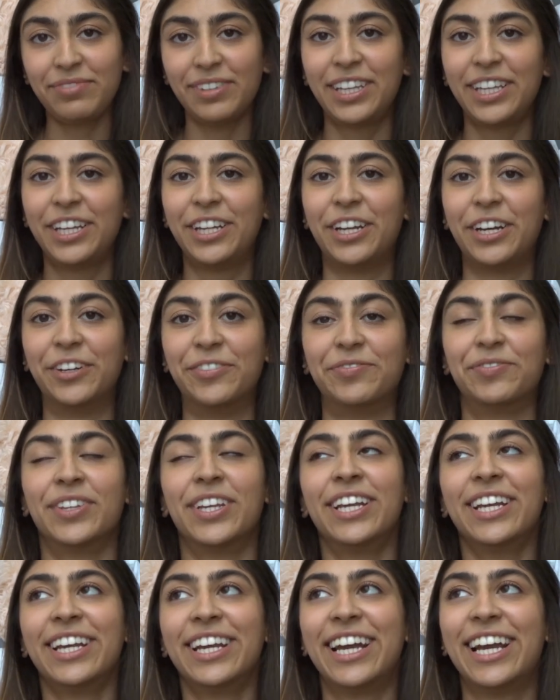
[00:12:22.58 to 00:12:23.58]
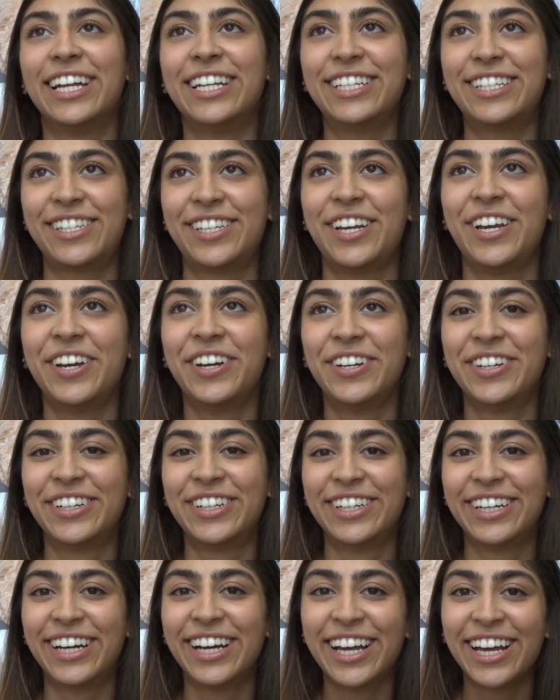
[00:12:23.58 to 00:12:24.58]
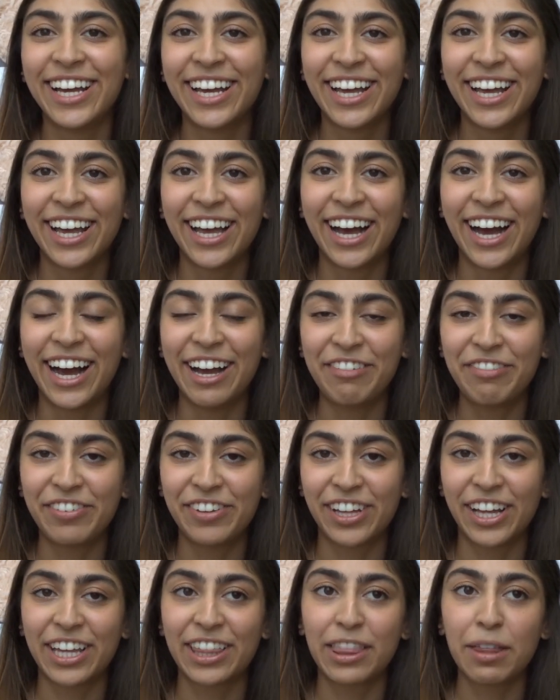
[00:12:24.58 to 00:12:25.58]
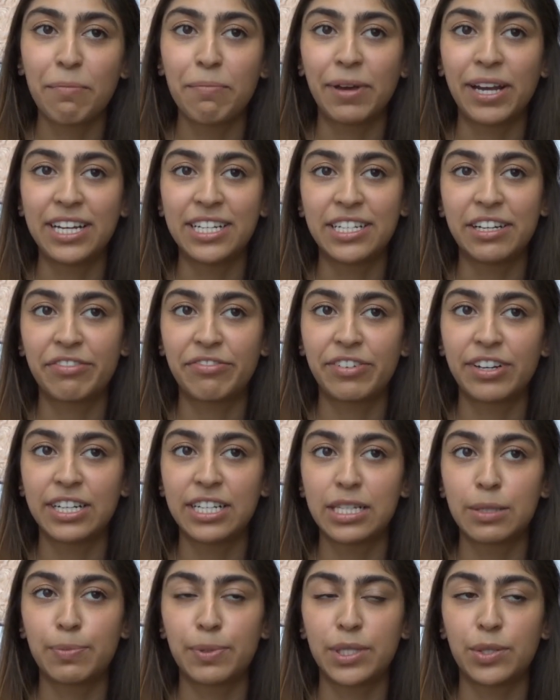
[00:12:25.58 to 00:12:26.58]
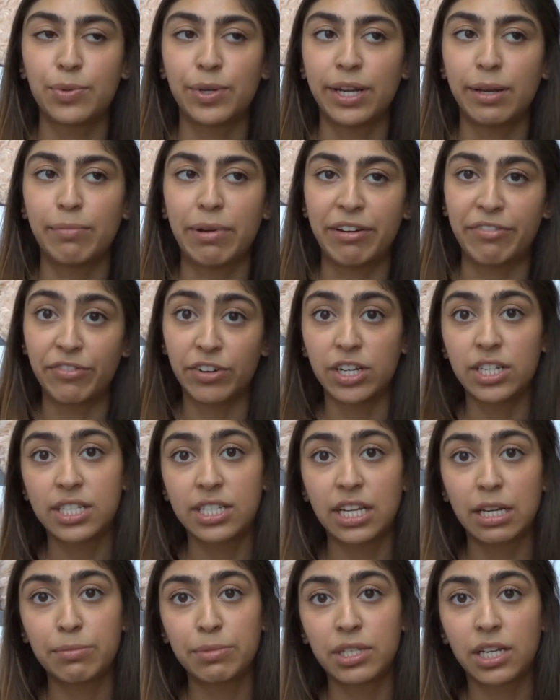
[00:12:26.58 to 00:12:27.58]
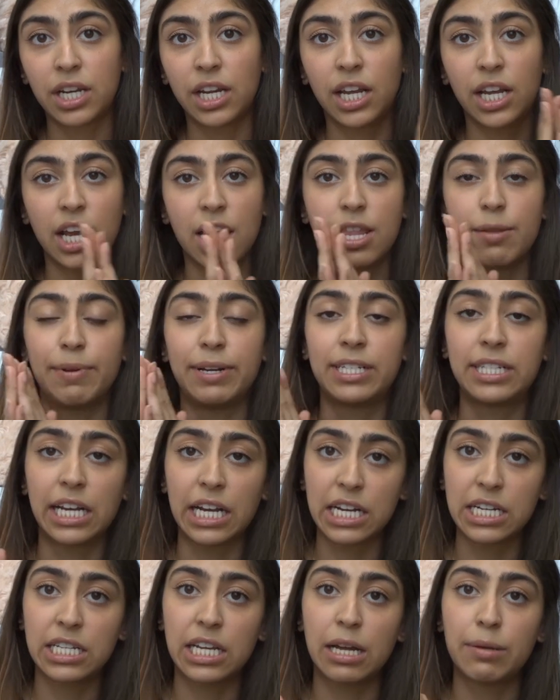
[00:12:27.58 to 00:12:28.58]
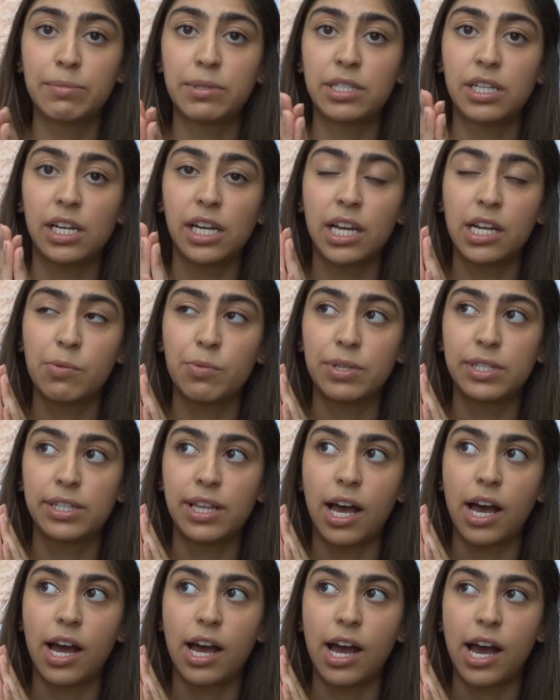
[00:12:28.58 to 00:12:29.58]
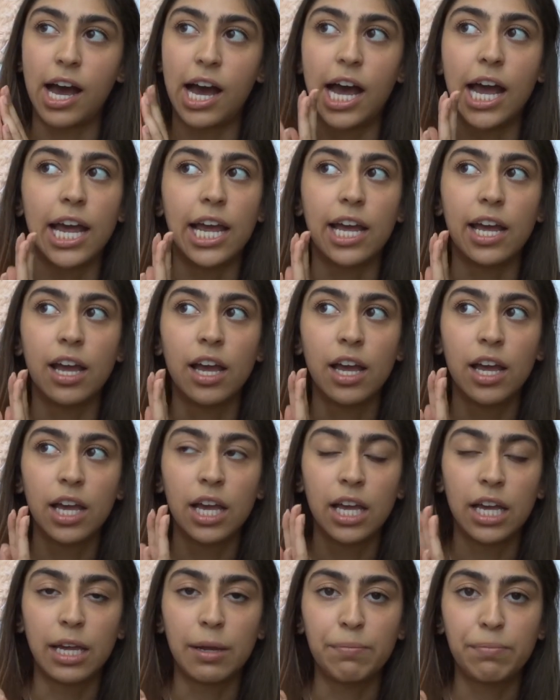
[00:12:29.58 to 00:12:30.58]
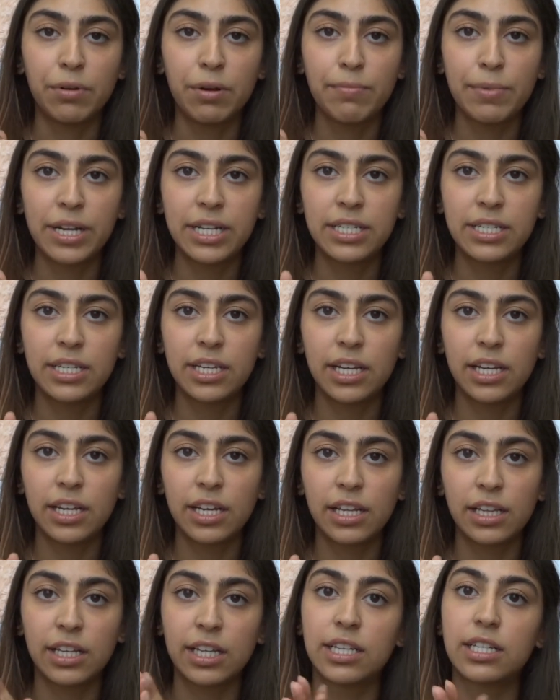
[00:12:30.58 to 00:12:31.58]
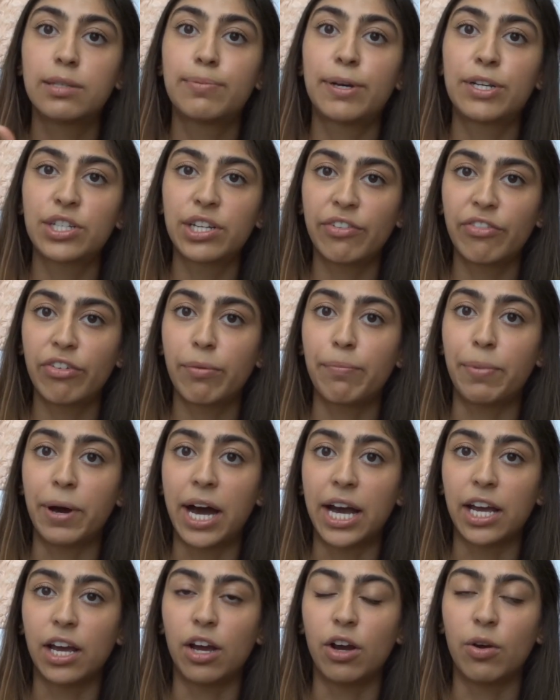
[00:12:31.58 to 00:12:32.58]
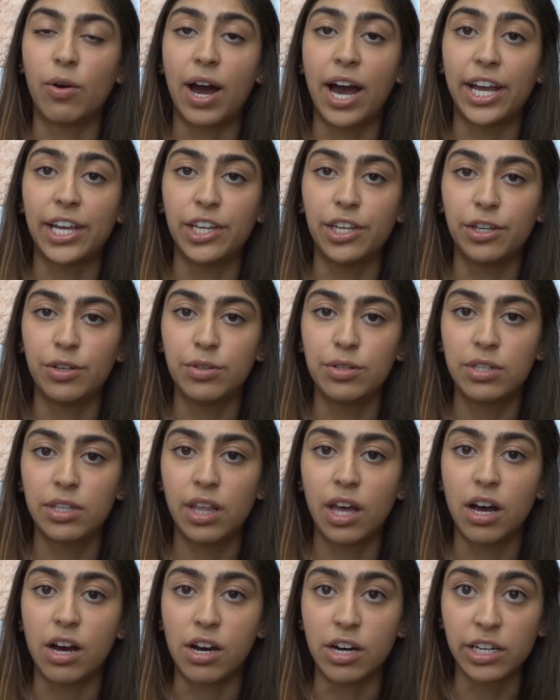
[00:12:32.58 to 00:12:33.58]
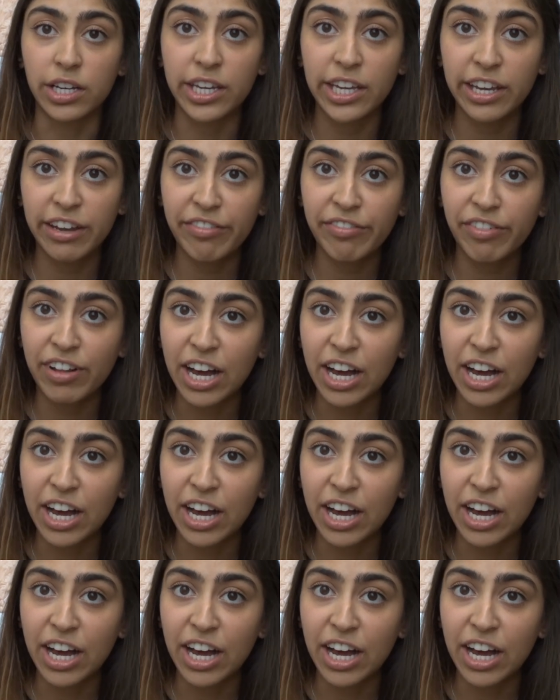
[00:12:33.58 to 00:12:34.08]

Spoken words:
you know. And so I feel like the main difference between my first time studying and my second time studying was that I implemented, especially for bio, I used the Anki,